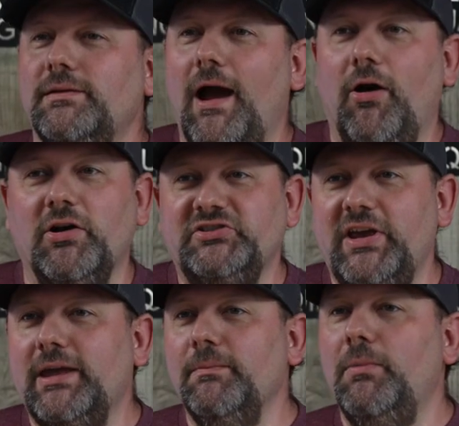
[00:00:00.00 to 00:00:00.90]
Now, our
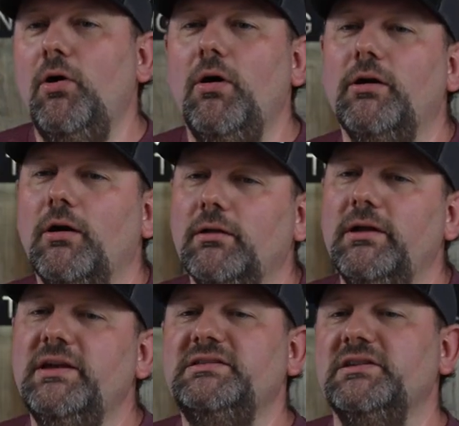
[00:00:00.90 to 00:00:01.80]
second bow on our
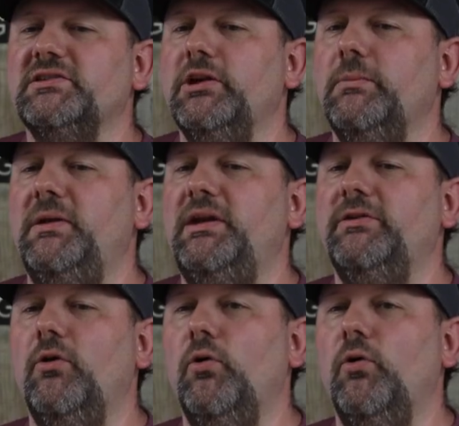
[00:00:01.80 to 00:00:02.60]
list is going to be the